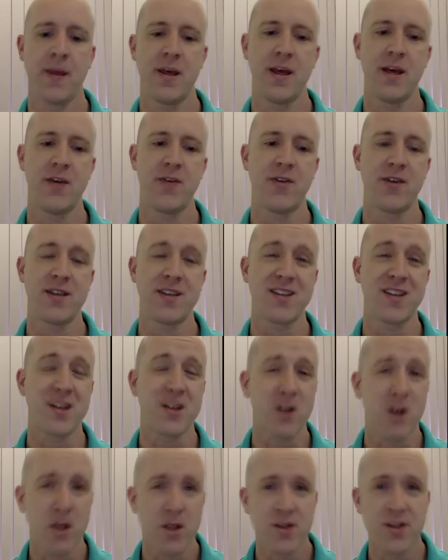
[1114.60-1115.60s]
If, as a
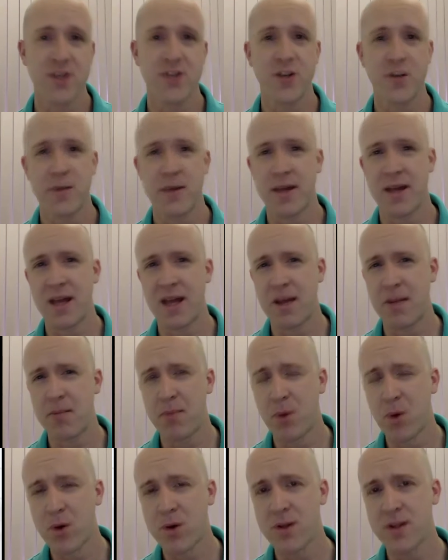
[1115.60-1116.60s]
psychologist, you're making
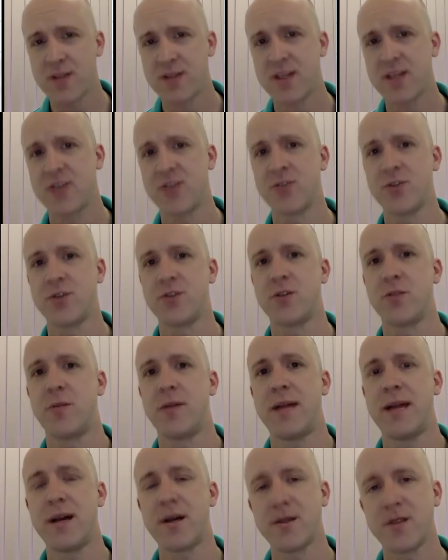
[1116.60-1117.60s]
important decisions on
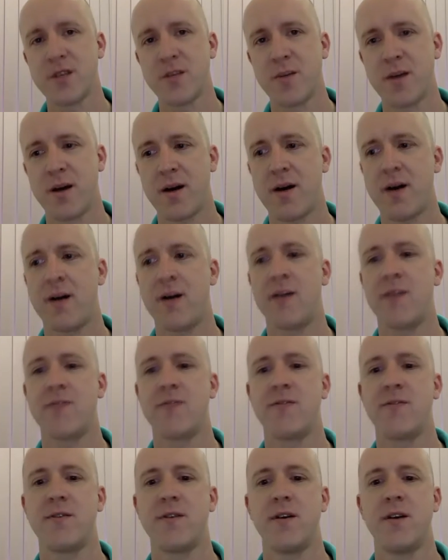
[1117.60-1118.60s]
somebody else's
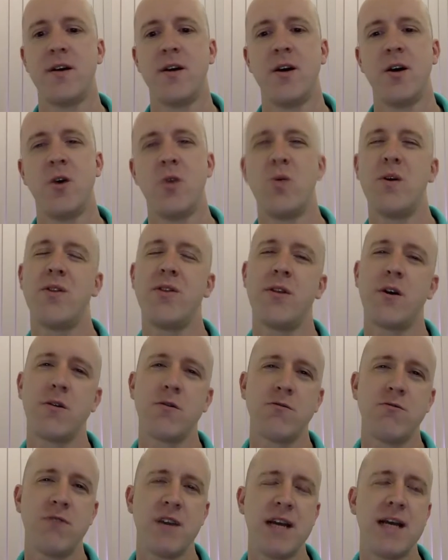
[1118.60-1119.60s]
behalf with no
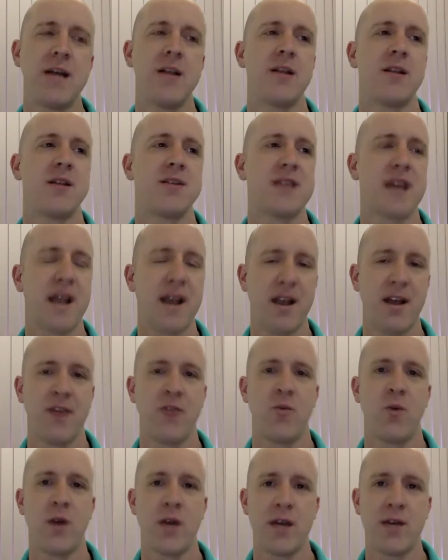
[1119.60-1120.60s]
real understanding
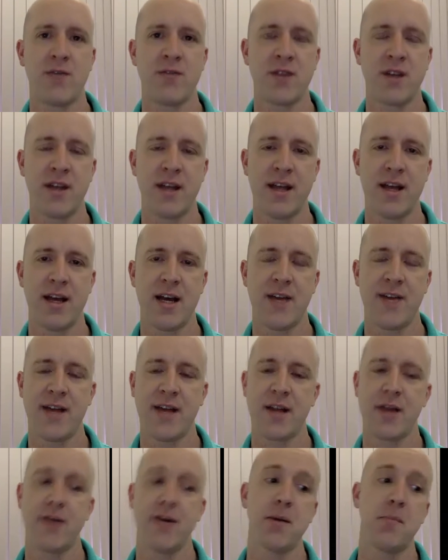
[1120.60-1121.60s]
of why you've done it, and
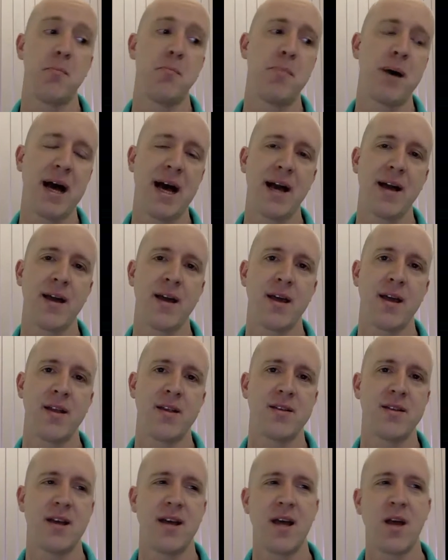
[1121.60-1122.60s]
then going back
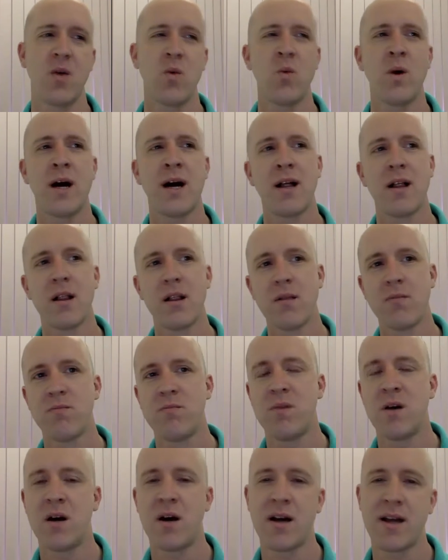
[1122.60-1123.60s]
and saying, Well,
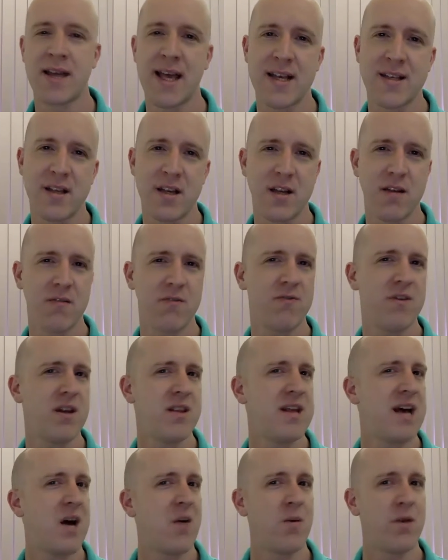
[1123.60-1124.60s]
I guess I can
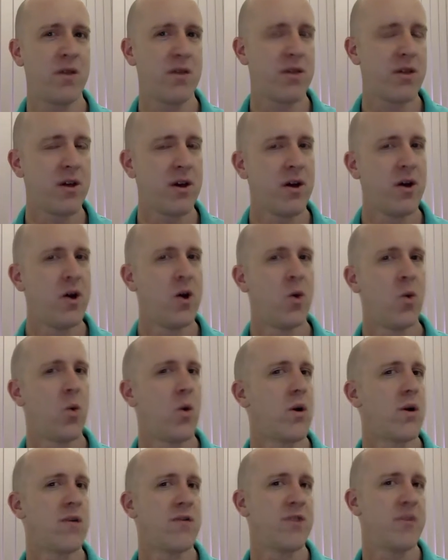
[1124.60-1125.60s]
fit that with
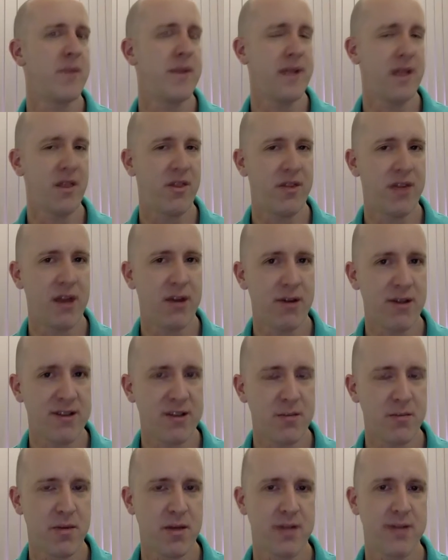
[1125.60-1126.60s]
one of the many theories
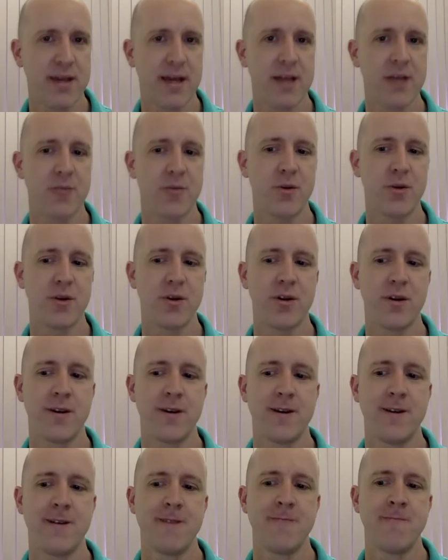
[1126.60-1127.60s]
in my textbook,
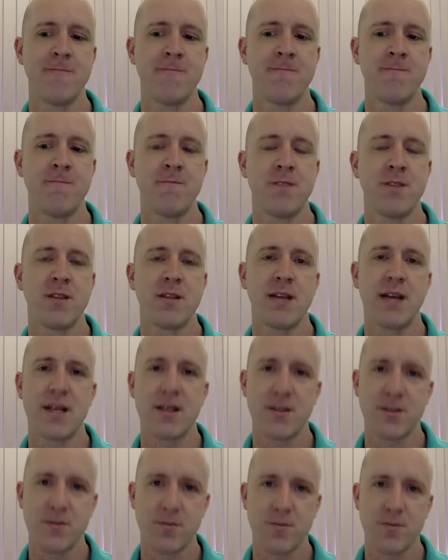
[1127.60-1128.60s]

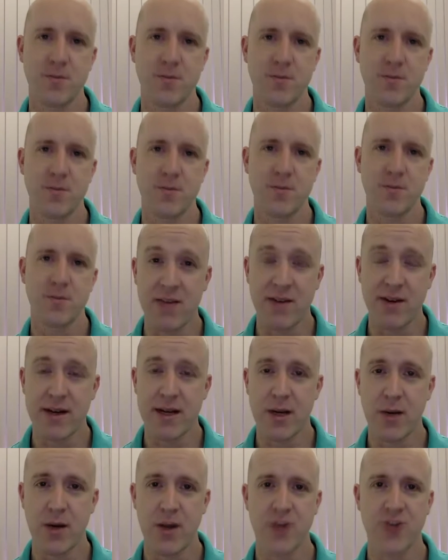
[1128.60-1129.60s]
that's probably
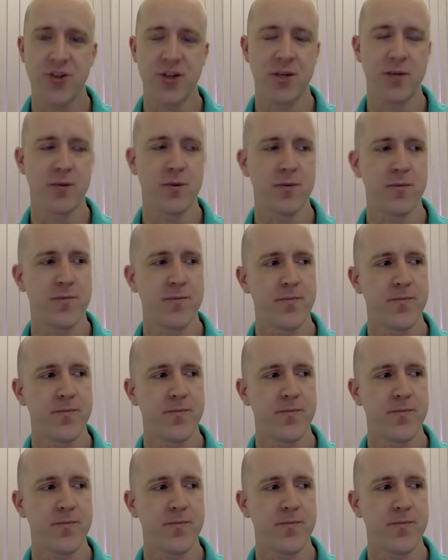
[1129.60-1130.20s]
very questionable.